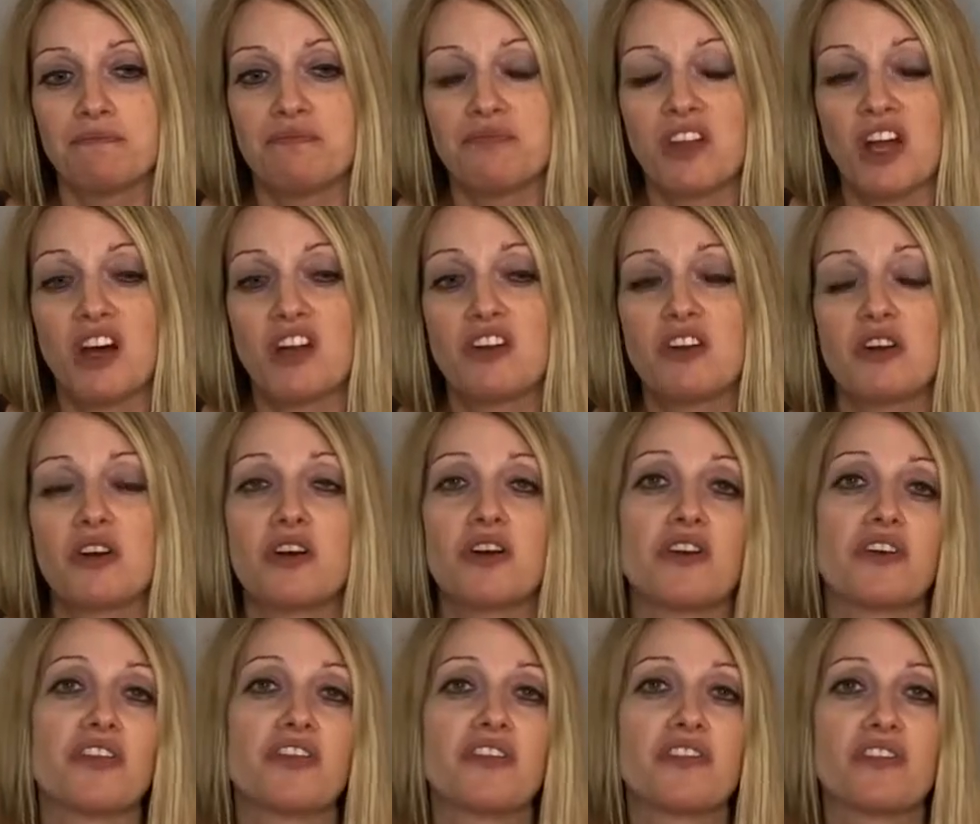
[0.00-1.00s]

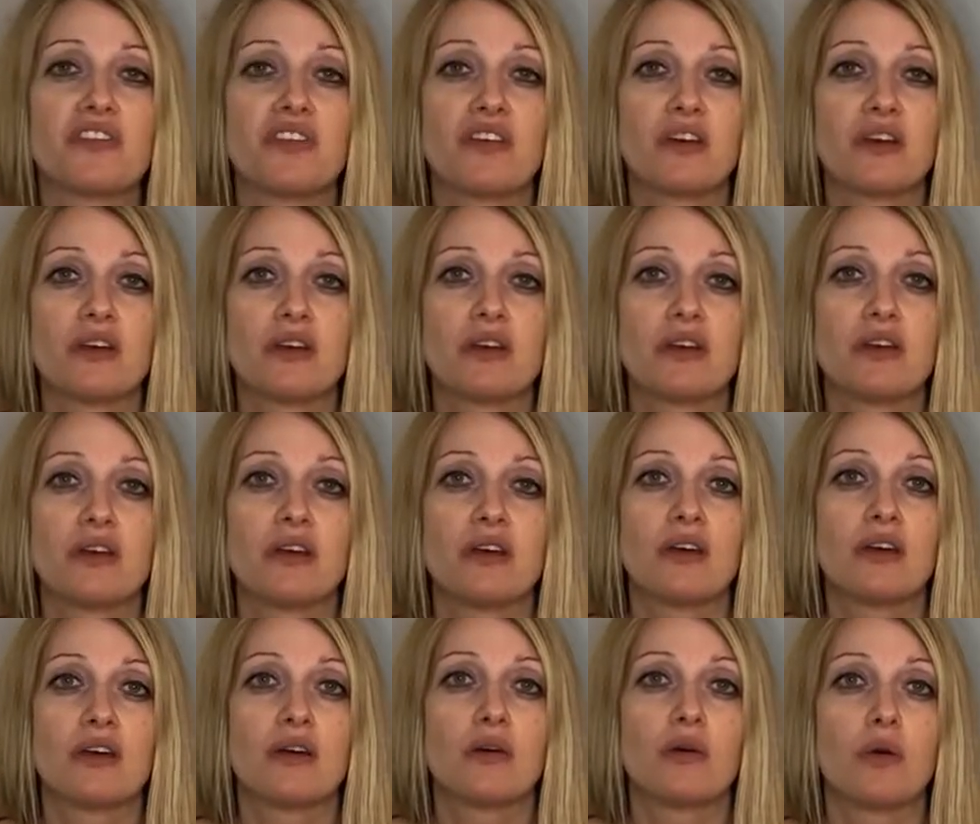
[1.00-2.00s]
unearths
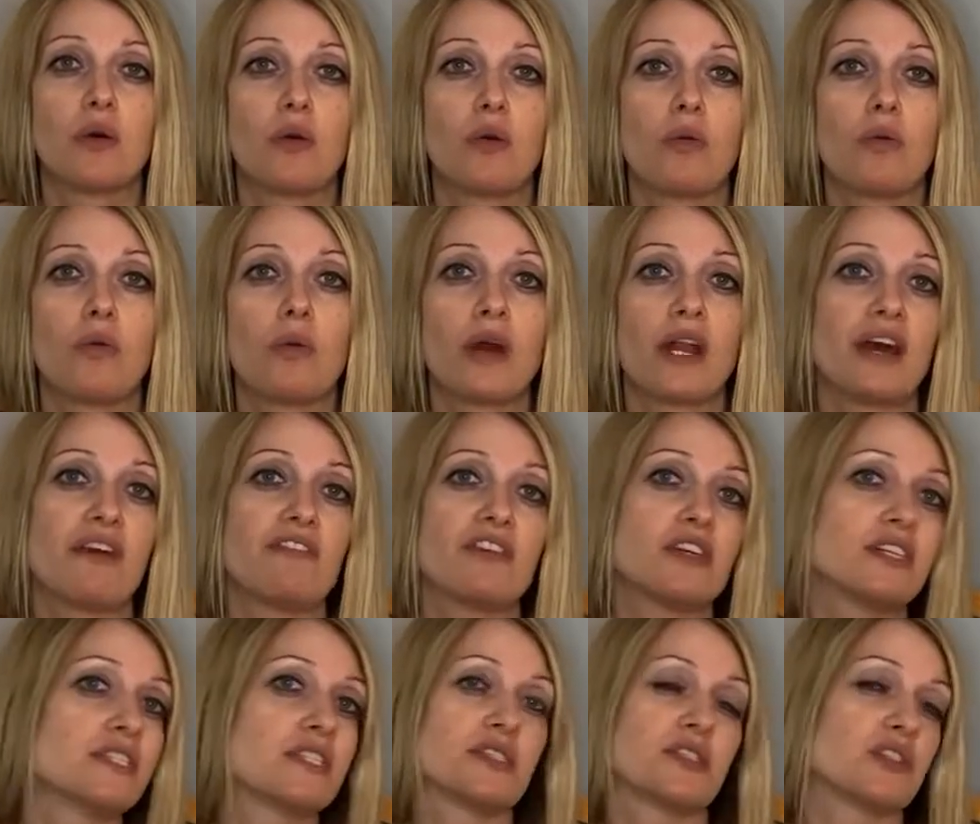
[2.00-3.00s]
whatever
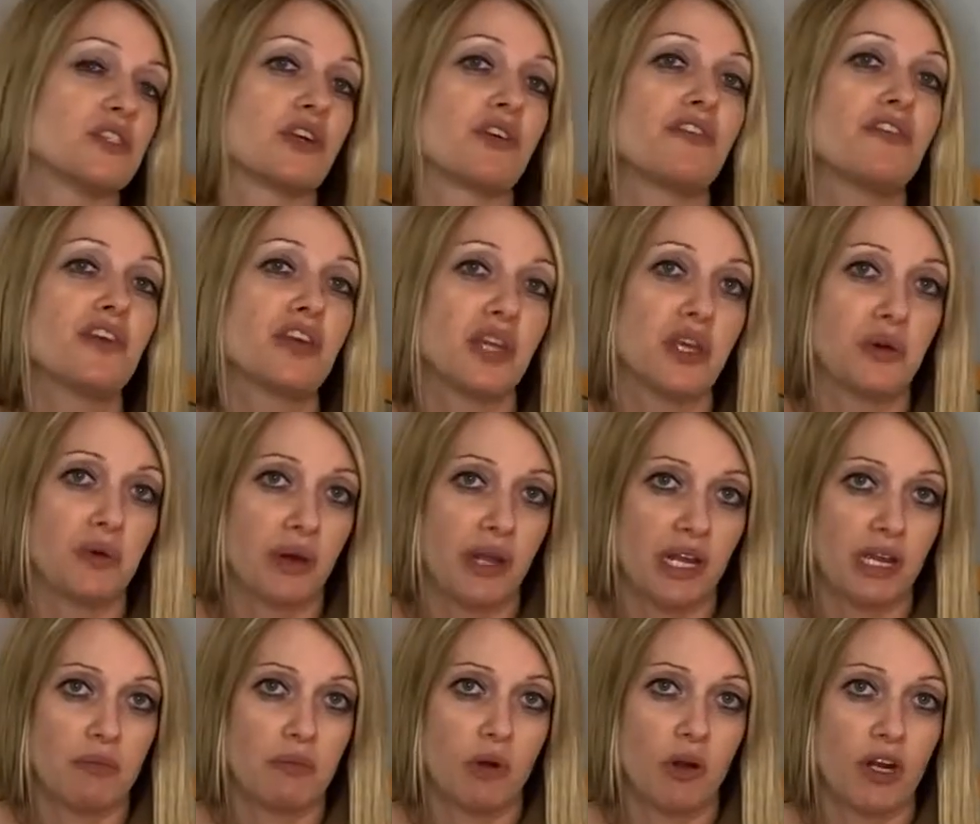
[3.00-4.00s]
isn't serving you
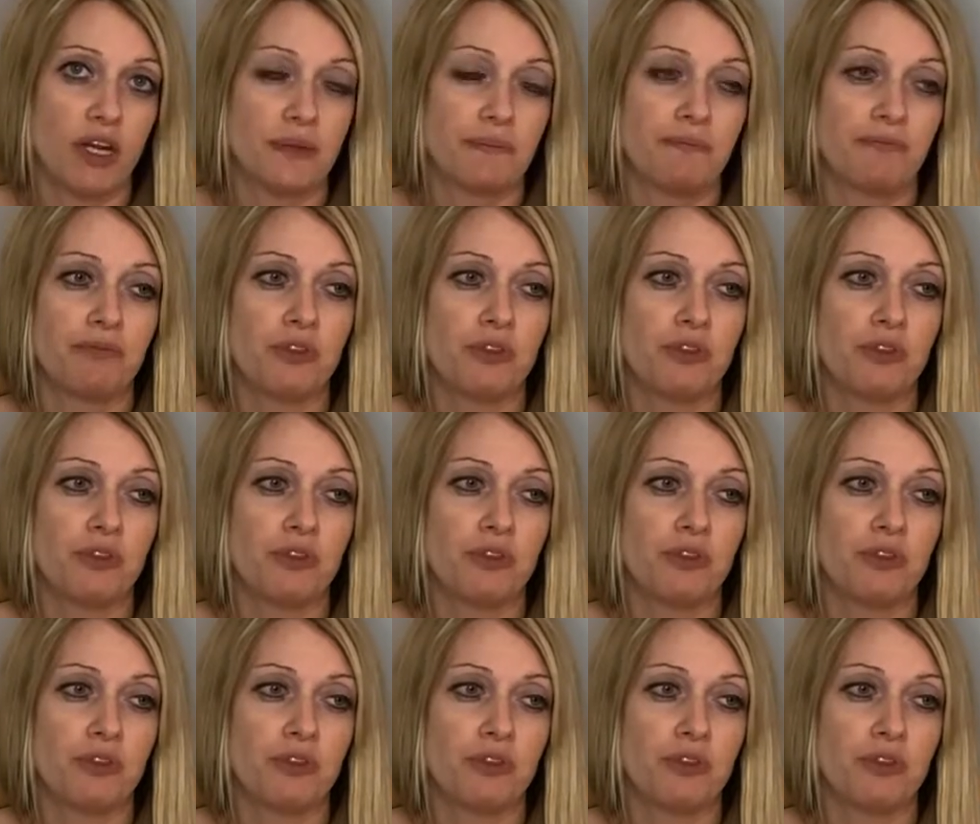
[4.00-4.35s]
anymore,